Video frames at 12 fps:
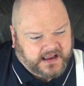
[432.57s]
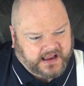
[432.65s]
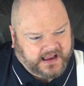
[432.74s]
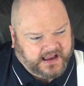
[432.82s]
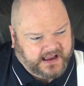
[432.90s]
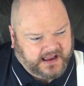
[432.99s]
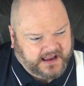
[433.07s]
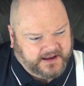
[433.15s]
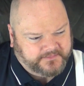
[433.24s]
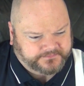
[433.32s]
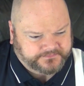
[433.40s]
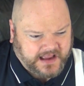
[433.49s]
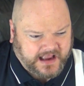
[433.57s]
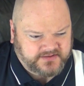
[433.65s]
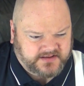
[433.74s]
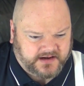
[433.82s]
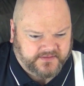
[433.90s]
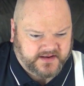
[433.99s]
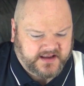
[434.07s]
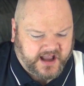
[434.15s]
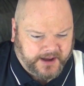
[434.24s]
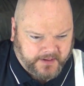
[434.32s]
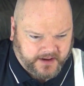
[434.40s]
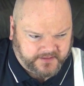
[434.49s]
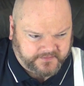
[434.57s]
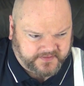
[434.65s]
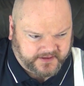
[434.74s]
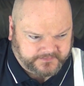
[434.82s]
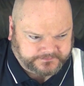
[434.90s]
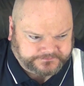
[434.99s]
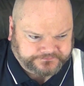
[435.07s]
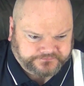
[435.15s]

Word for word: Um, outside of a couple of them,